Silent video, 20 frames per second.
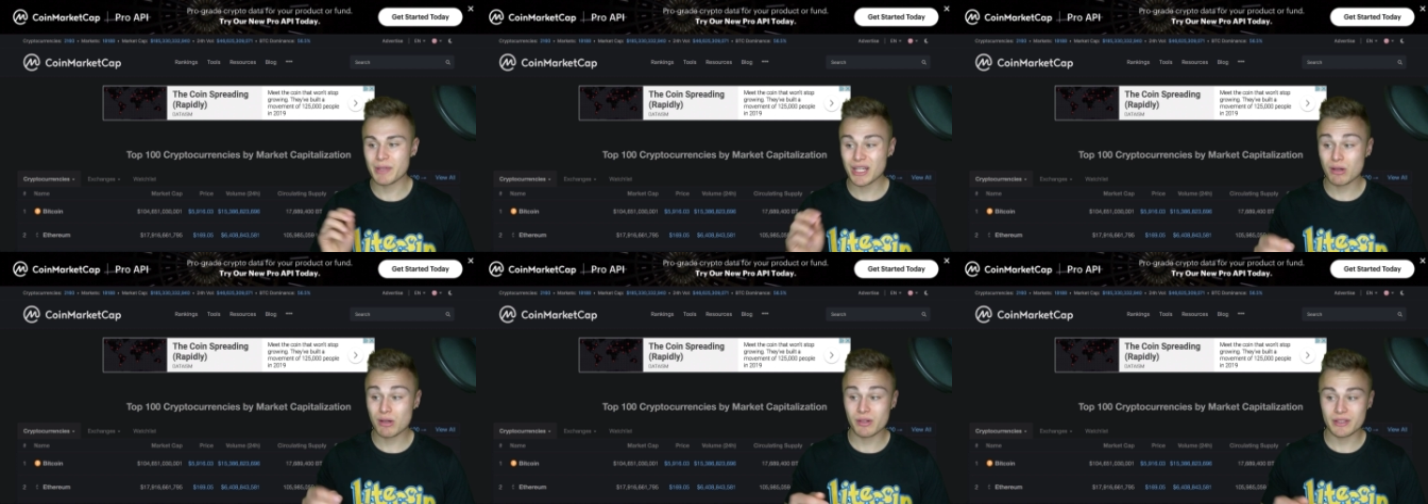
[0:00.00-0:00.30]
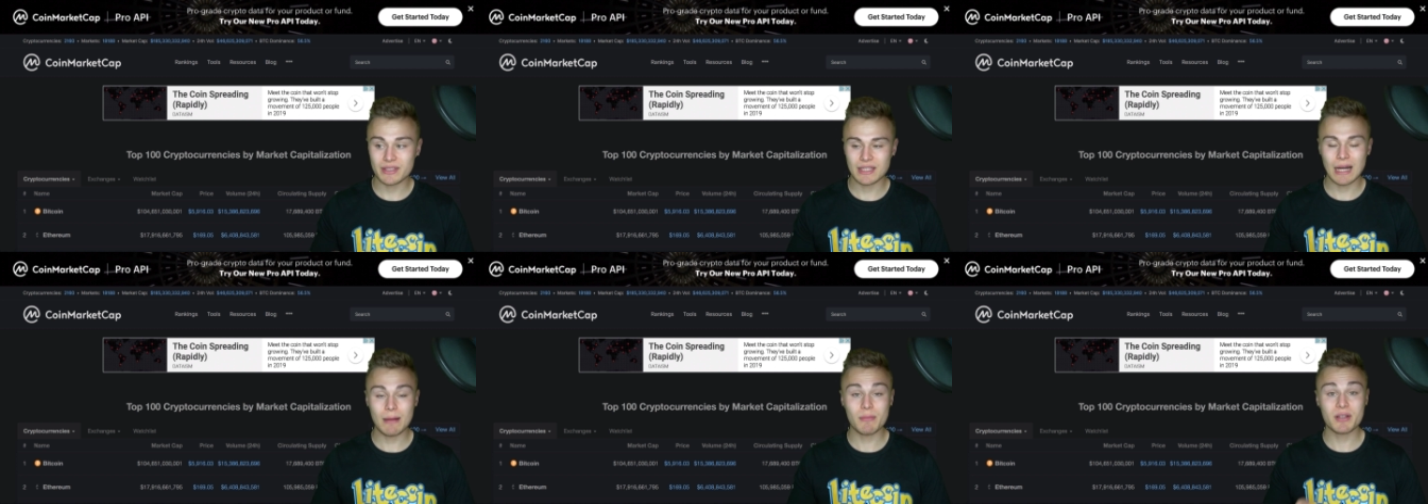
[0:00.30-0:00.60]

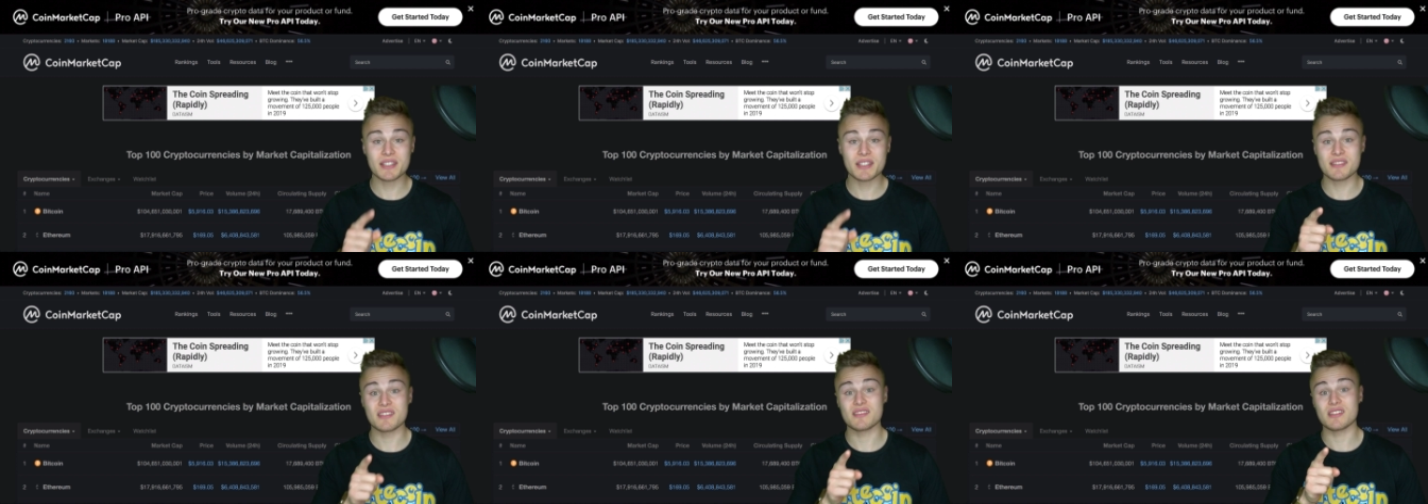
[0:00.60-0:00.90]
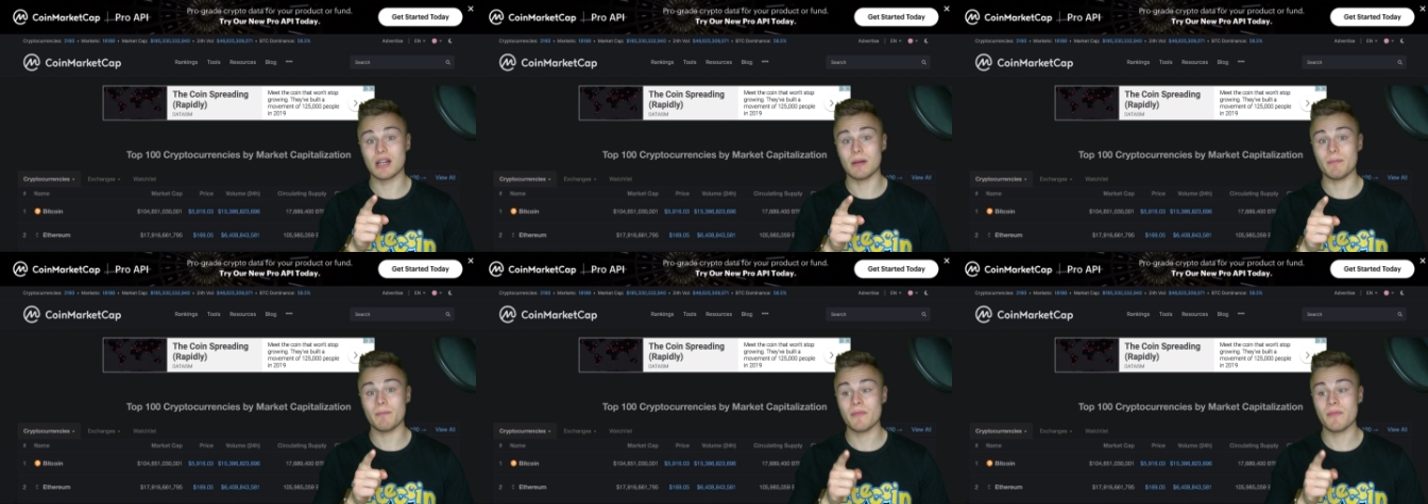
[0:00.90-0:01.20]
Bitcoin dominance
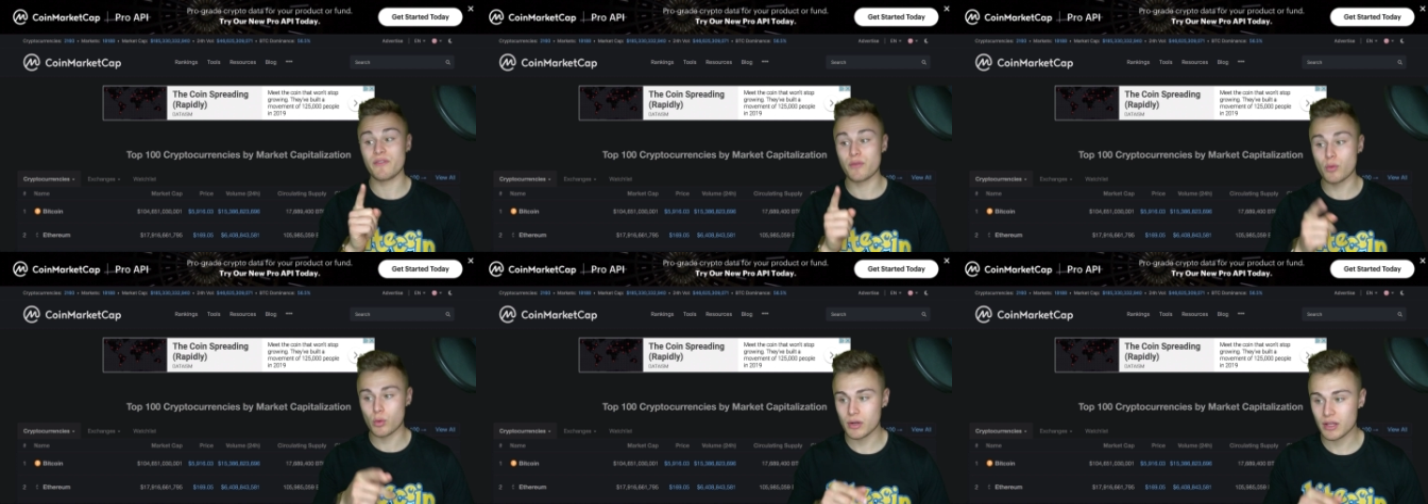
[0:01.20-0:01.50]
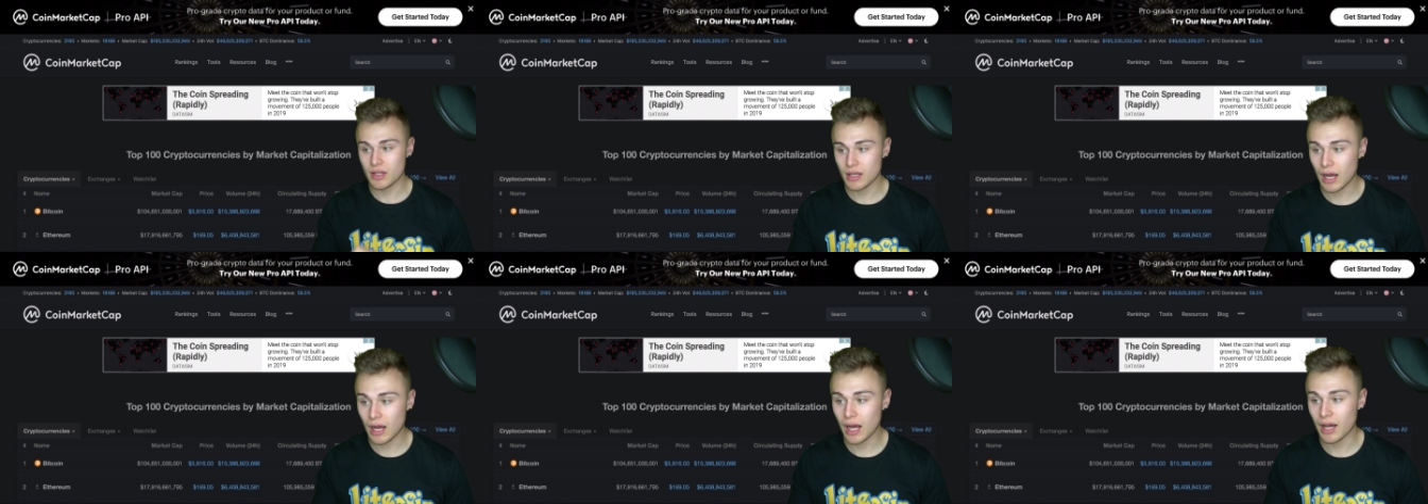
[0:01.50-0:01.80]
is up
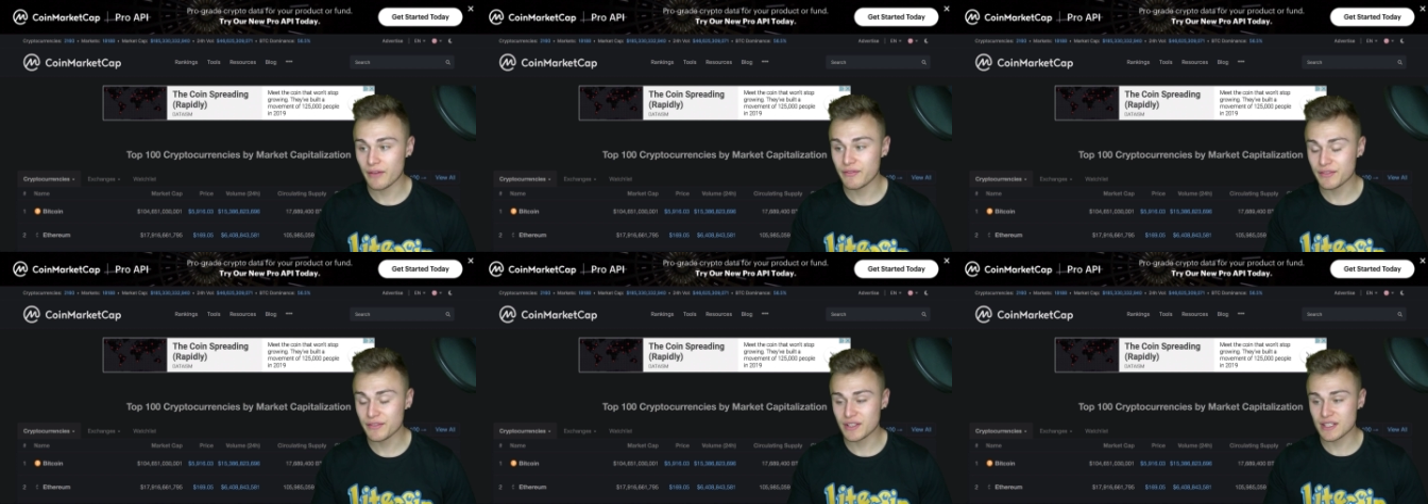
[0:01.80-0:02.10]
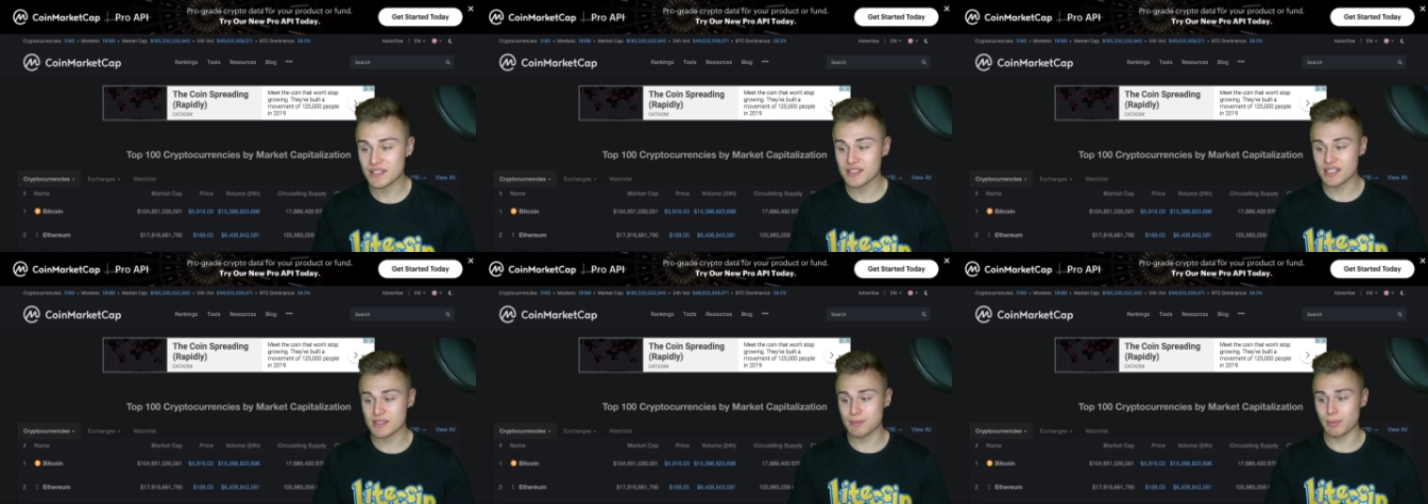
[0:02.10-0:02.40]
40, uh,
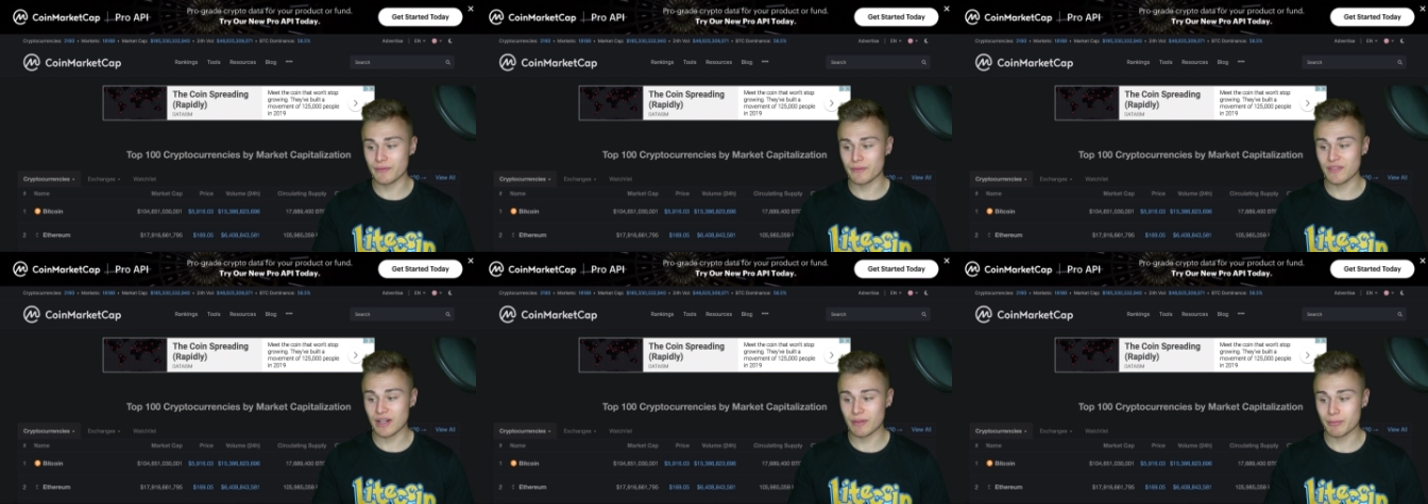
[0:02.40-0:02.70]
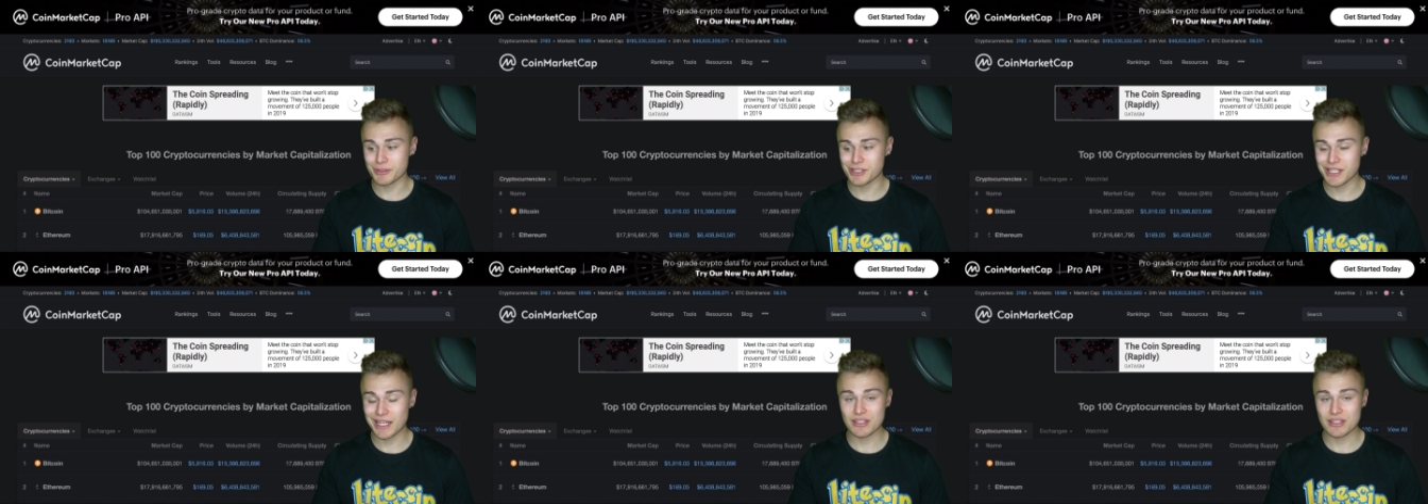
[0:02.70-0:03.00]

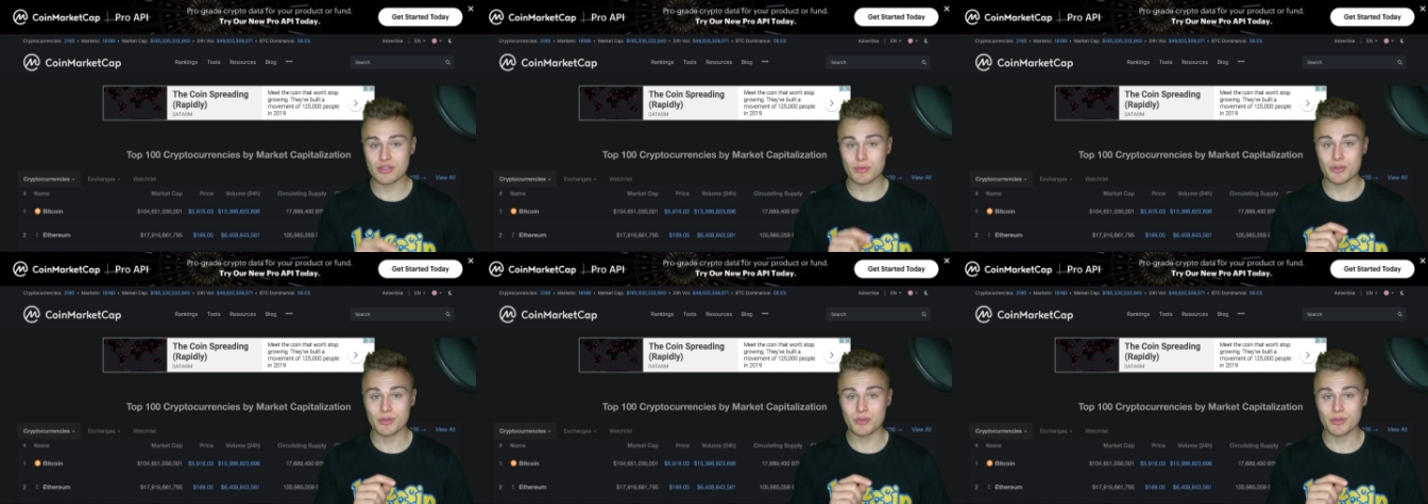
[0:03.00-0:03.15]
56.5 percent.